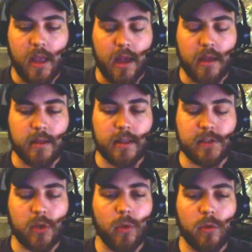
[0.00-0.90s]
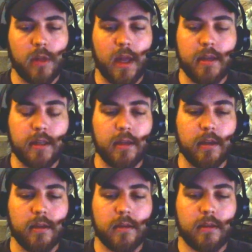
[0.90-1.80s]
This whole
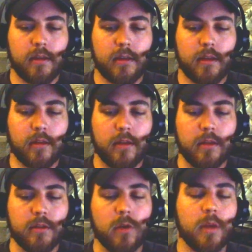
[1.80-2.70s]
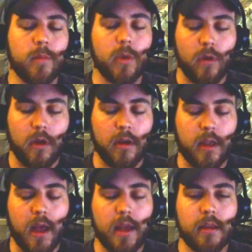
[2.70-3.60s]
idea, like, don't get me wrong,
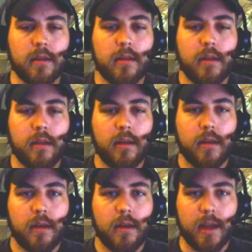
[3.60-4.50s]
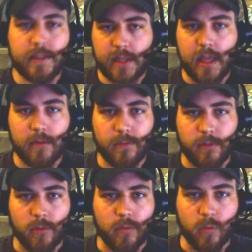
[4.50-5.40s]
I stand
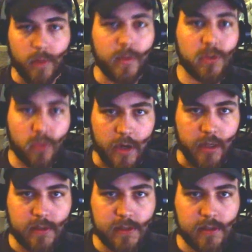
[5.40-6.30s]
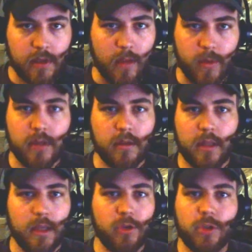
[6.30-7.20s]
for women's rights. I mean,
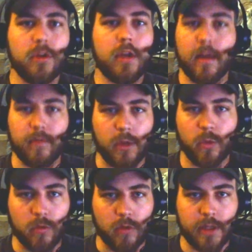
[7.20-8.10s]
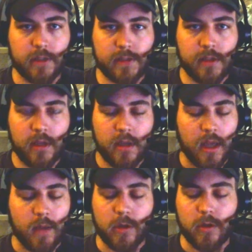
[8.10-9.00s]
they should have equal rights.
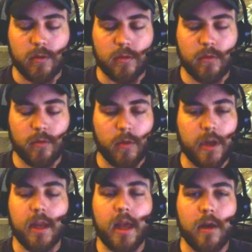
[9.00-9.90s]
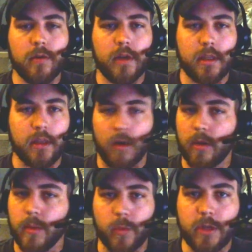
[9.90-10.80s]
I mean, right now in the
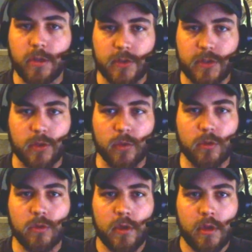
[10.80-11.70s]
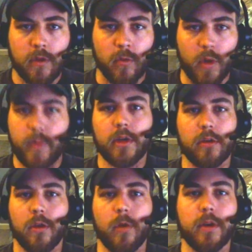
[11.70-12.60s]
Army Rangers School, women
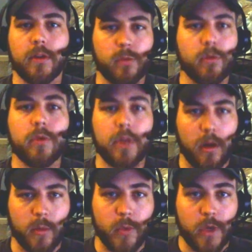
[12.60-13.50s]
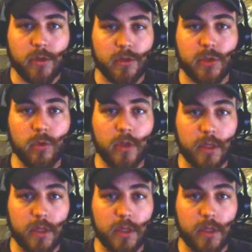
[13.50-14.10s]
are going through the Army Rangers School and